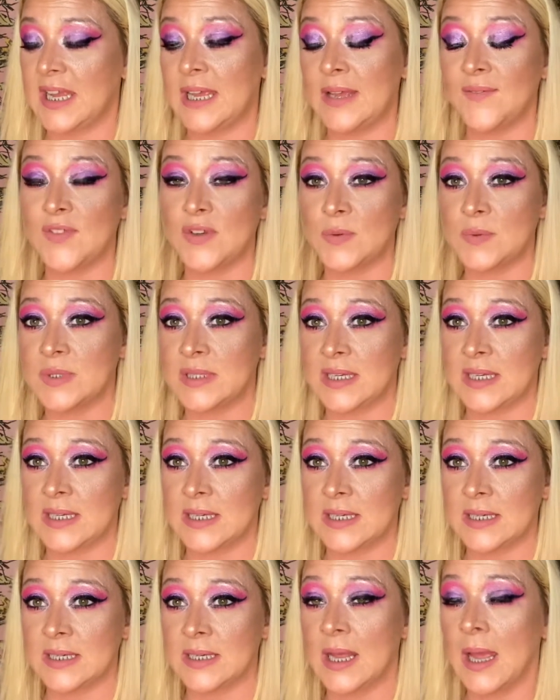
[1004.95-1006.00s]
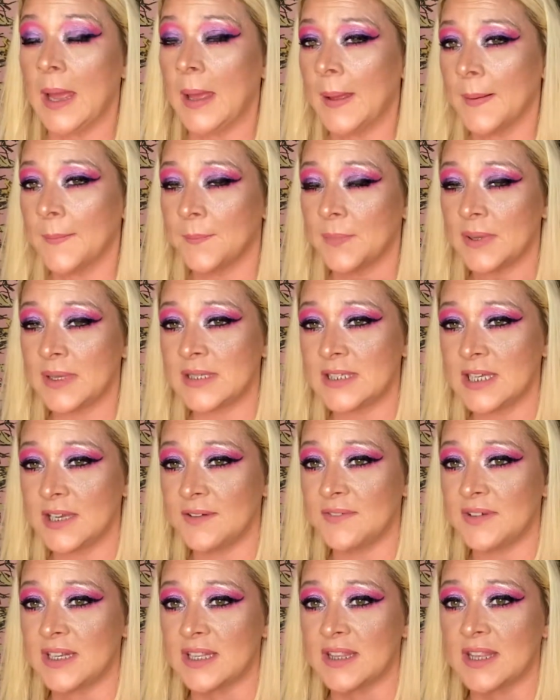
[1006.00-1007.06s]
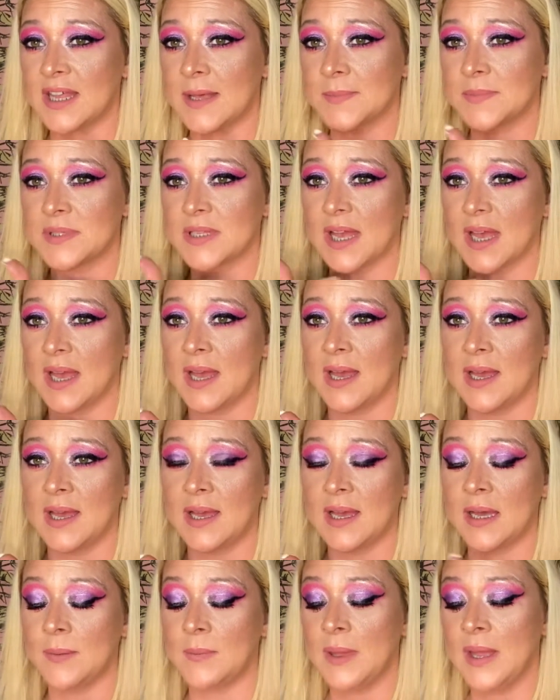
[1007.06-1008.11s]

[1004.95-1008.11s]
If you did, please give it a thumbs up.